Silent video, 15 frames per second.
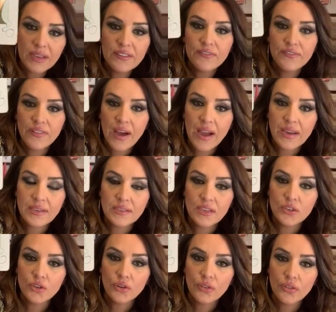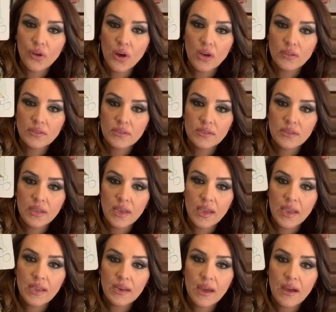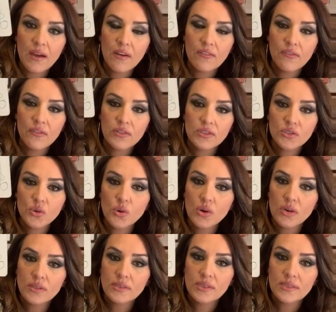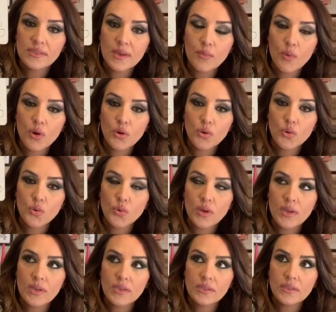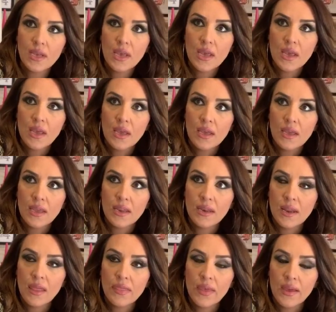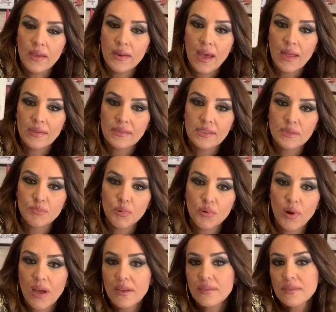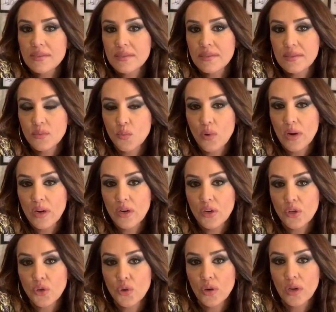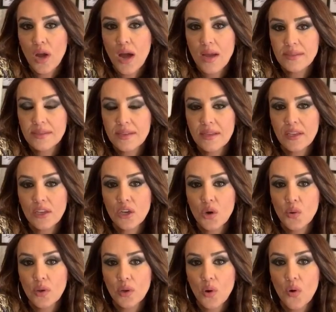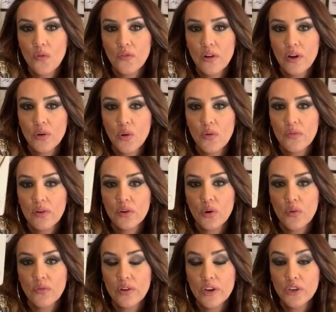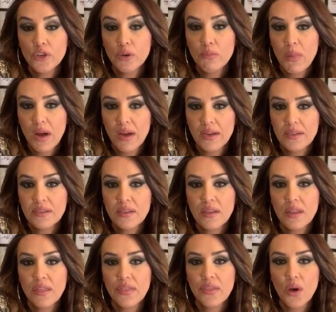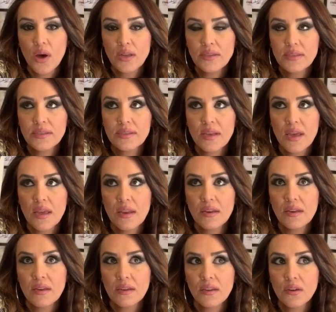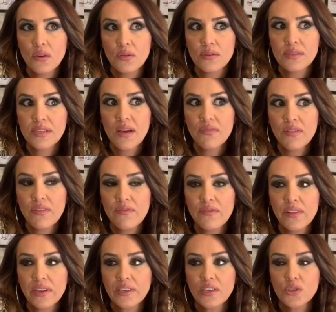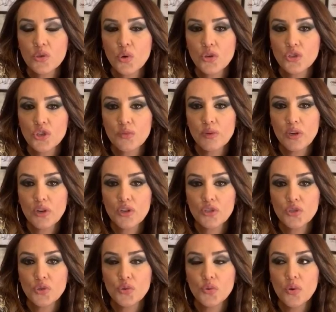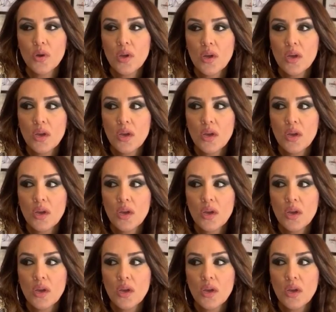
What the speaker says: confined in your thoughts. The 8 of Swords is someone who is in the analysis paralysis, where you're constantly going over and over and over in your mind thoughts and self-inflicted torture because you